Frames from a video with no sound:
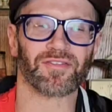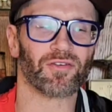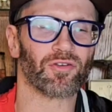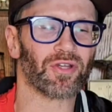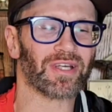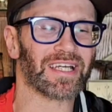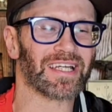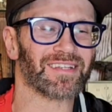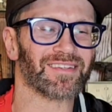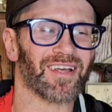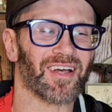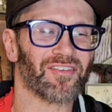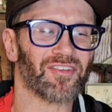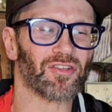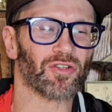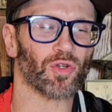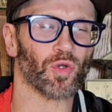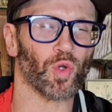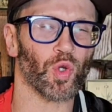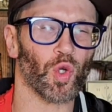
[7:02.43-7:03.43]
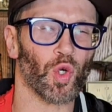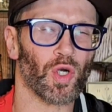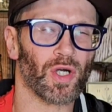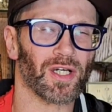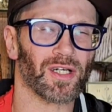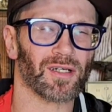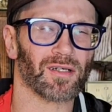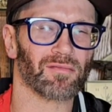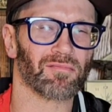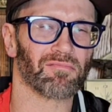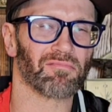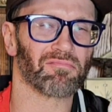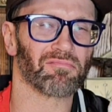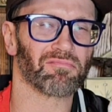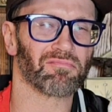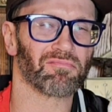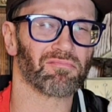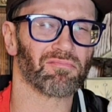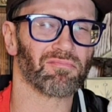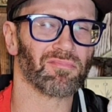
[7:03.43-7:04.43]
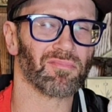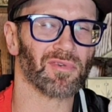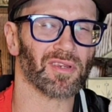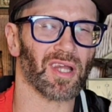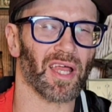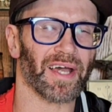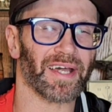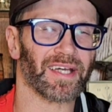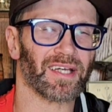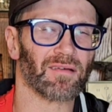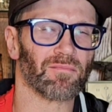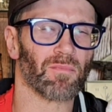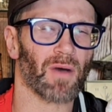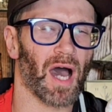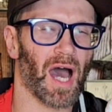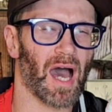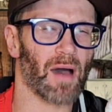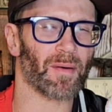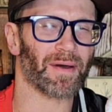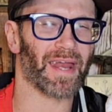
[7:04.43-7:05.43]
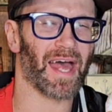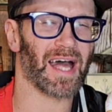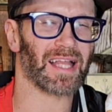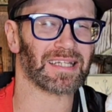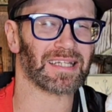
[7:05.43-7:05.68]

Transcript: I feel like it doesn't look like Muhammad